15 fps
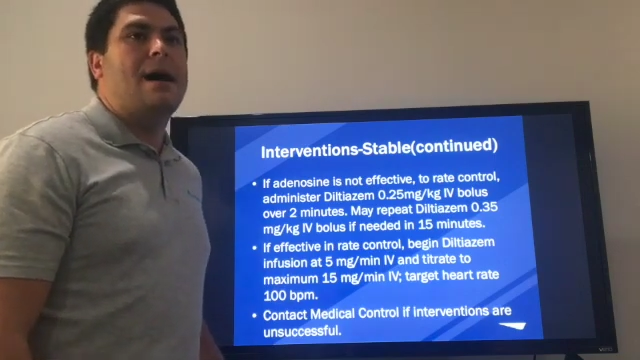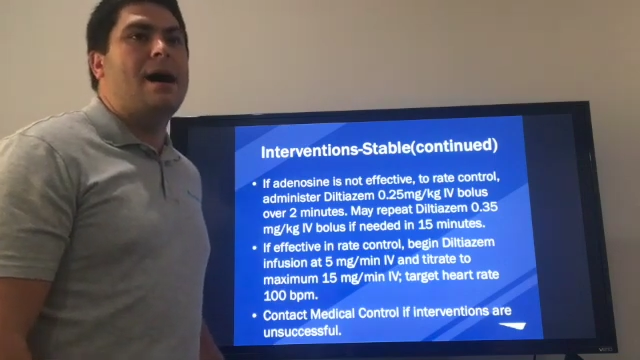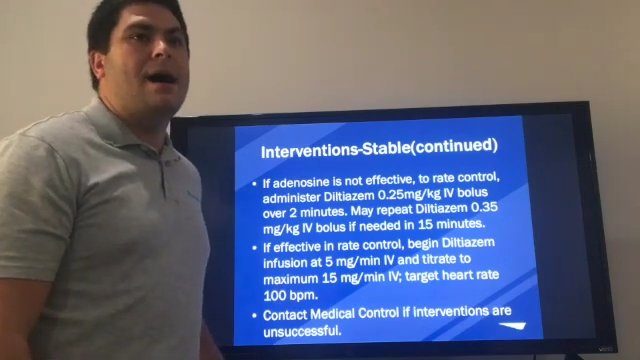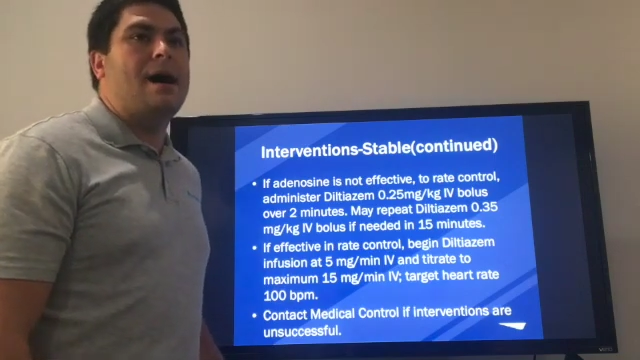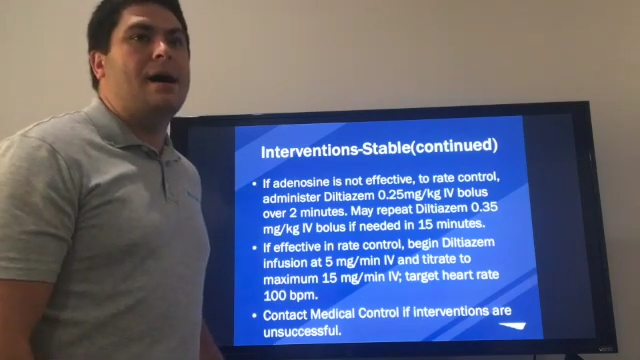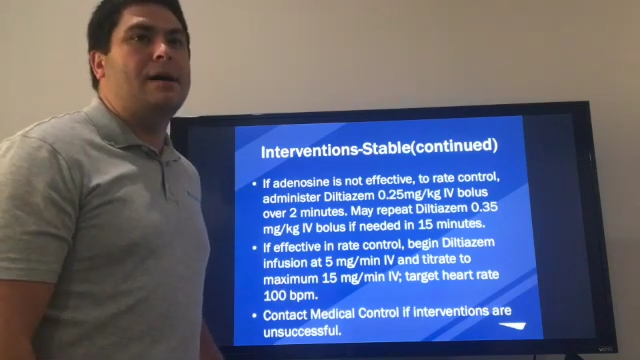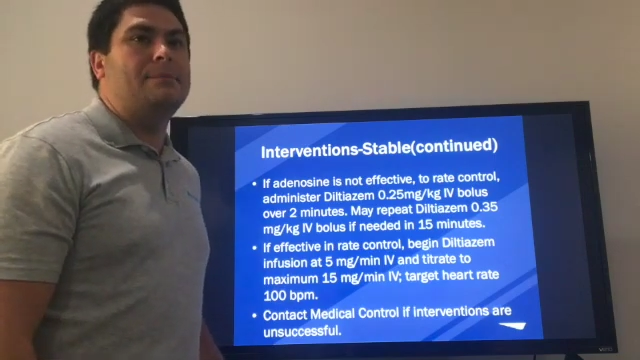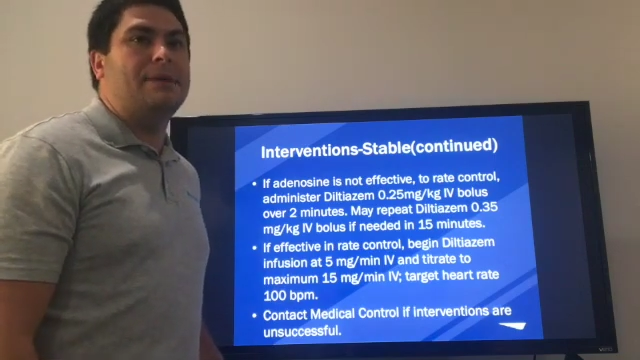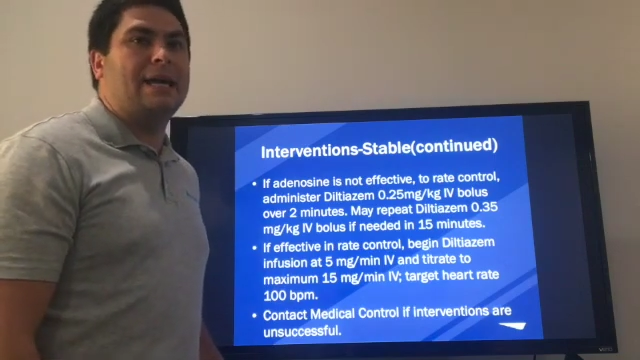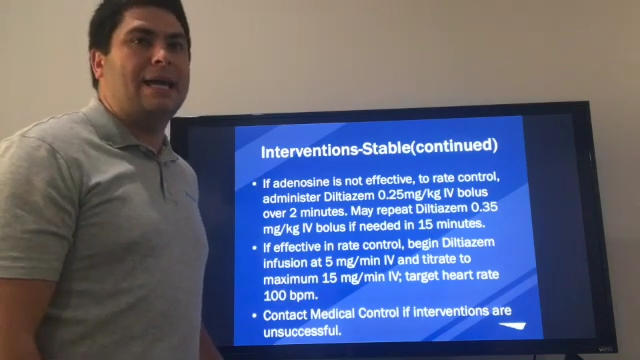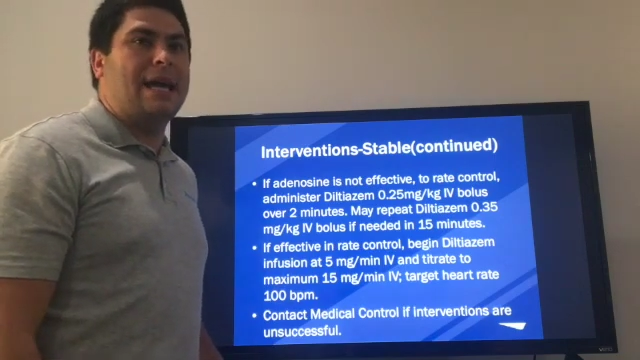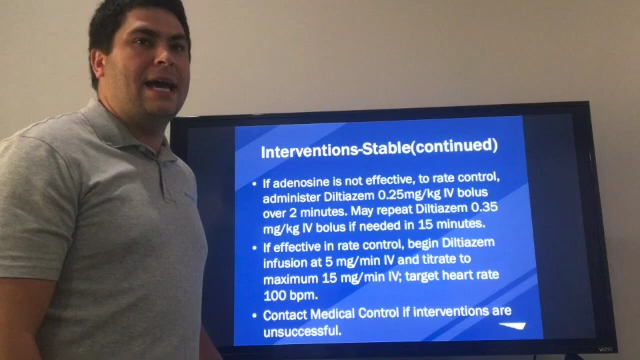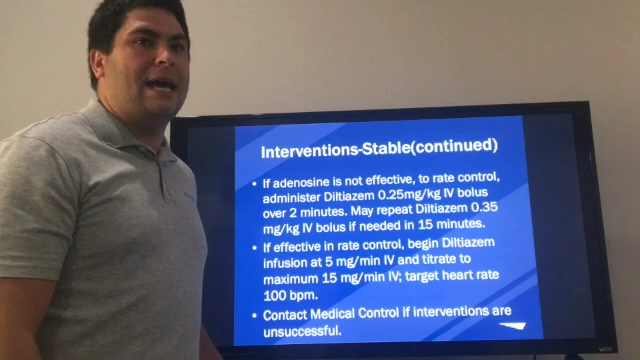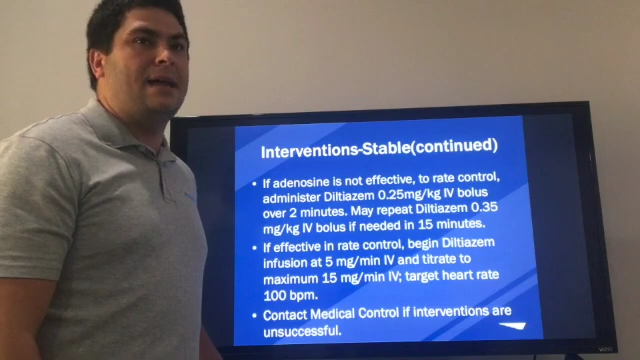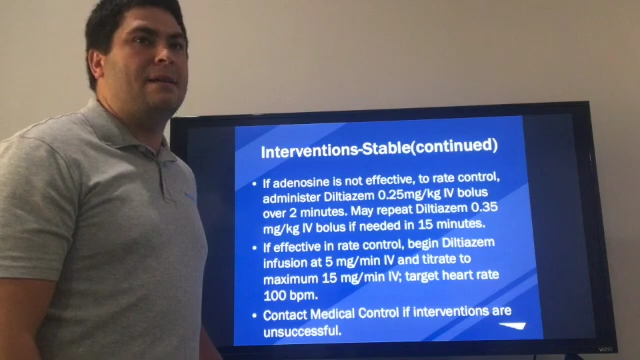
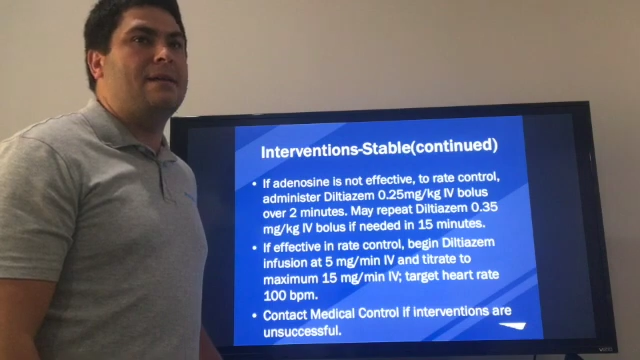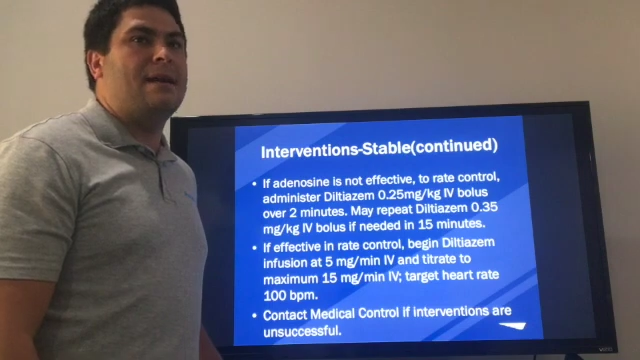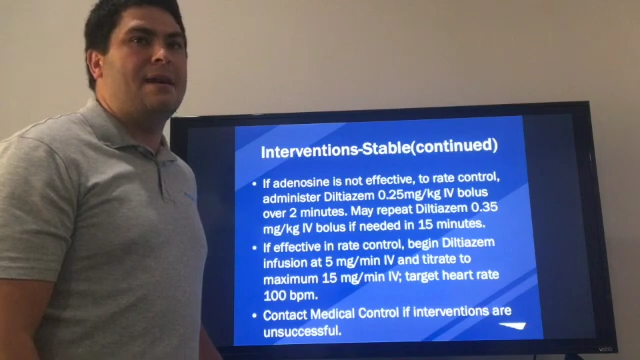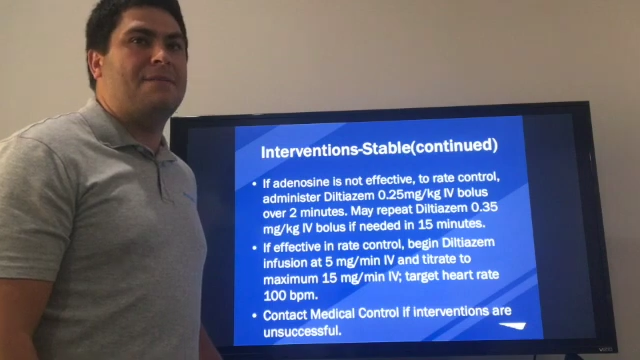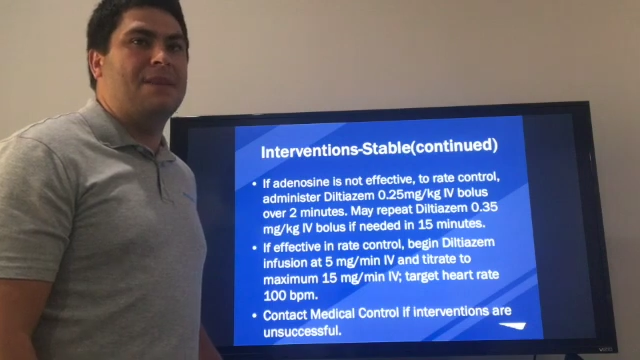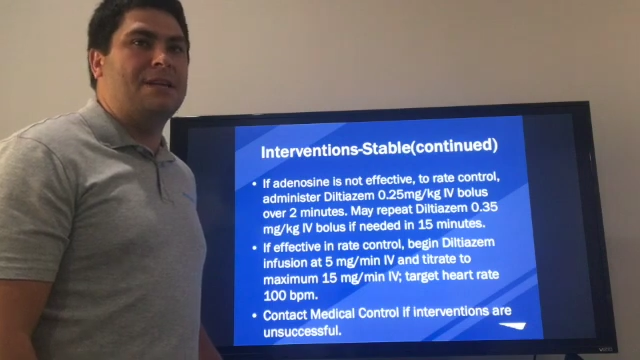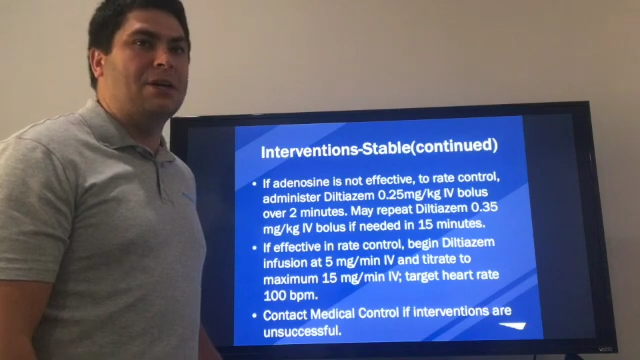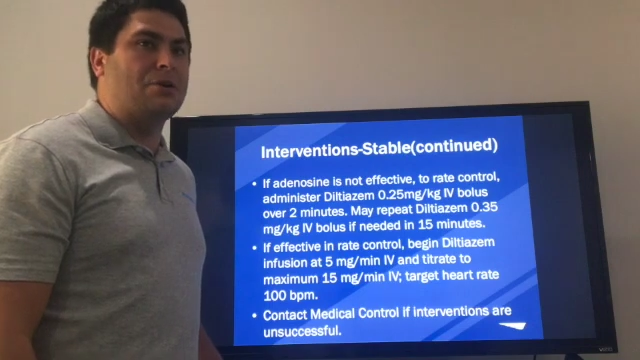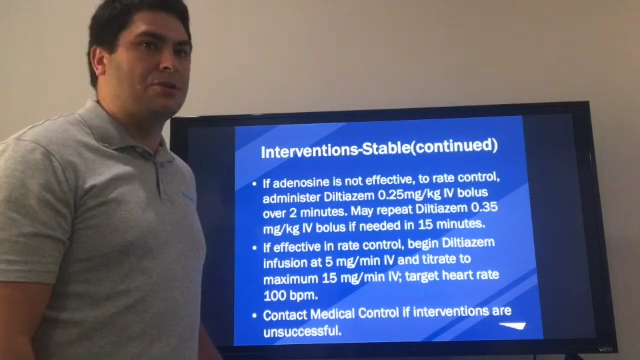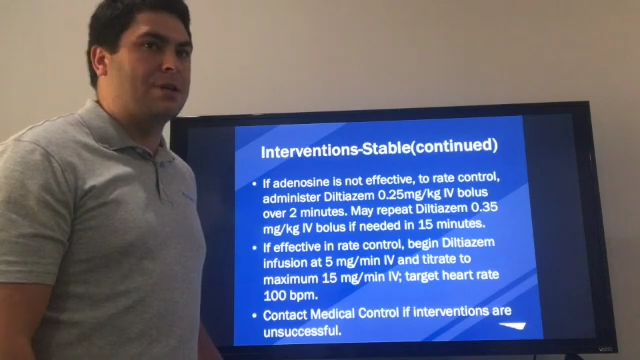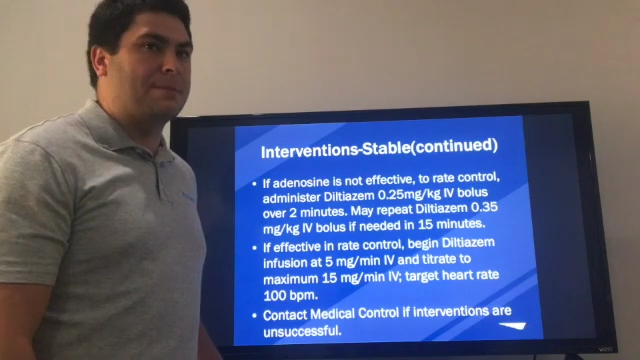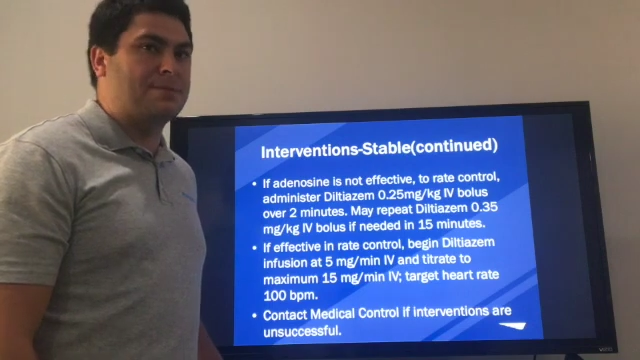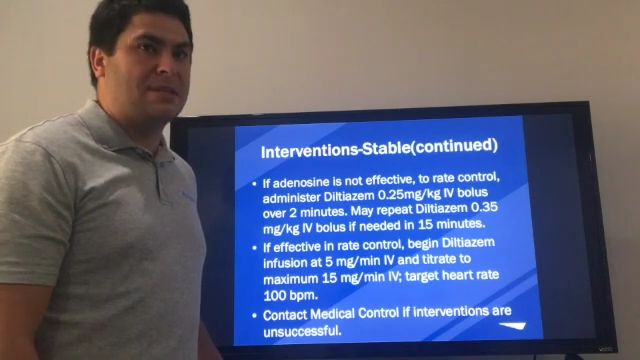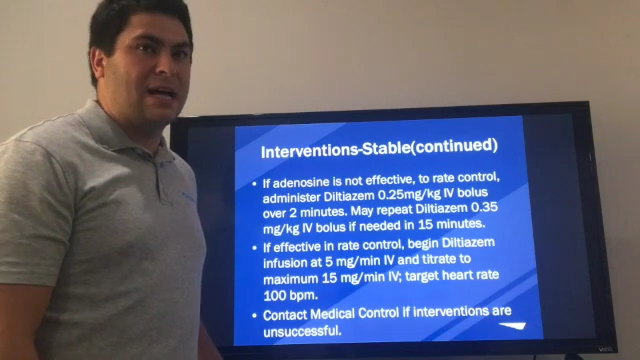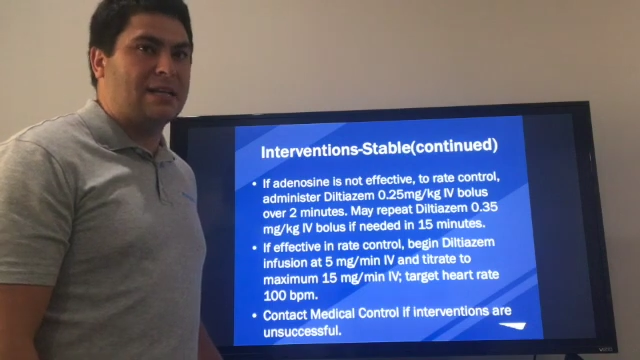Again, if the DILT
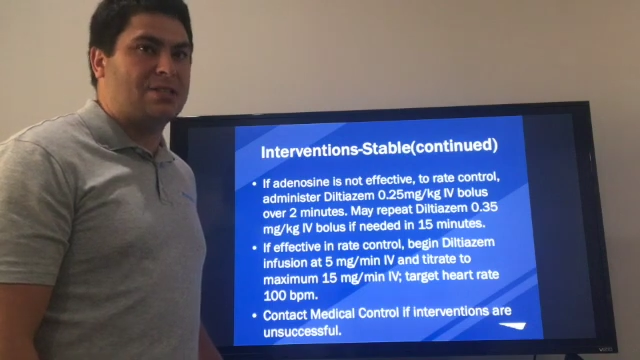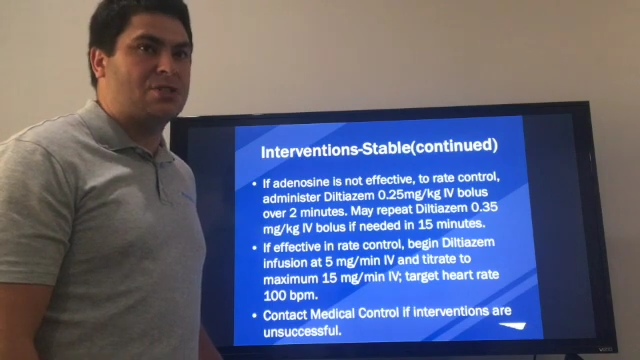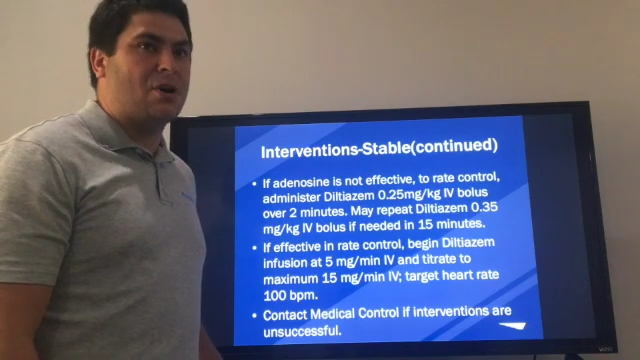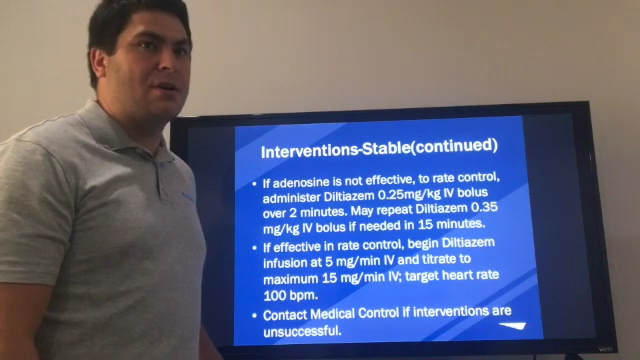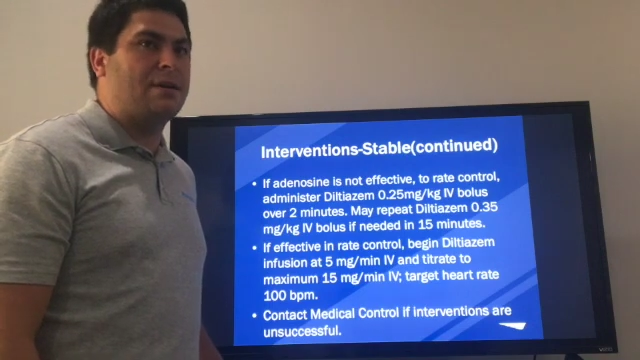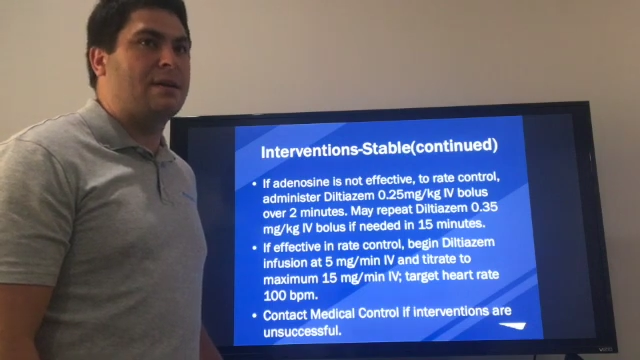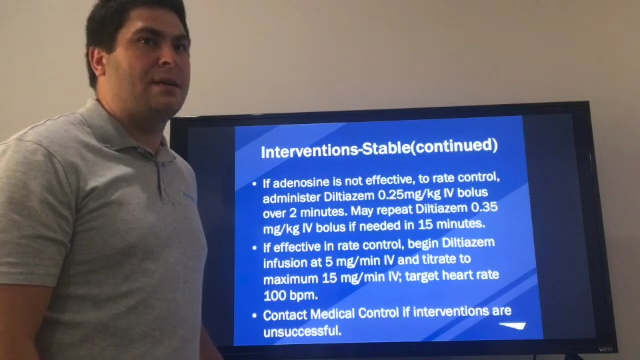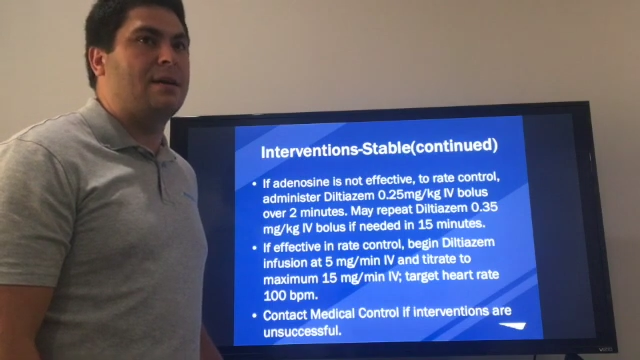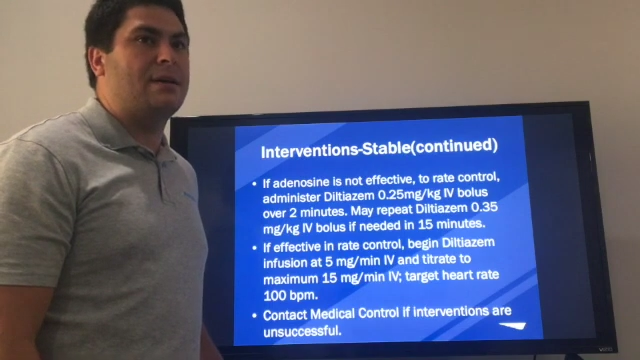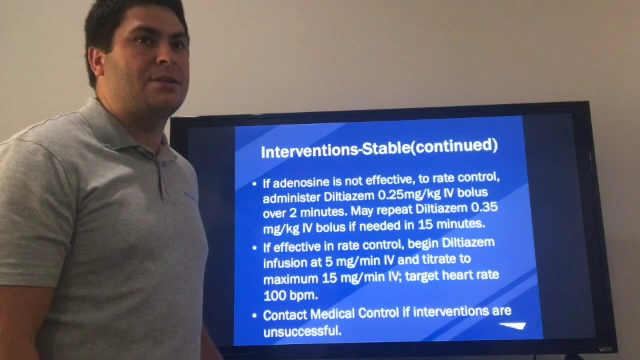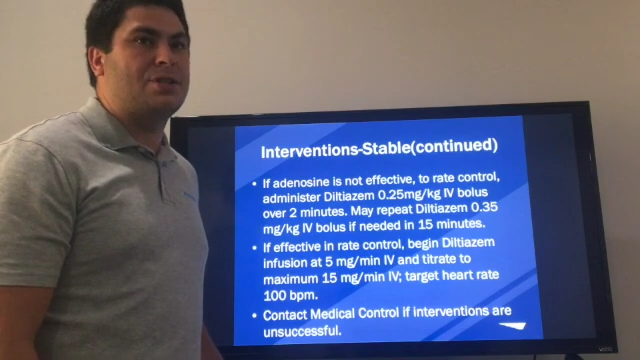drip's not starting to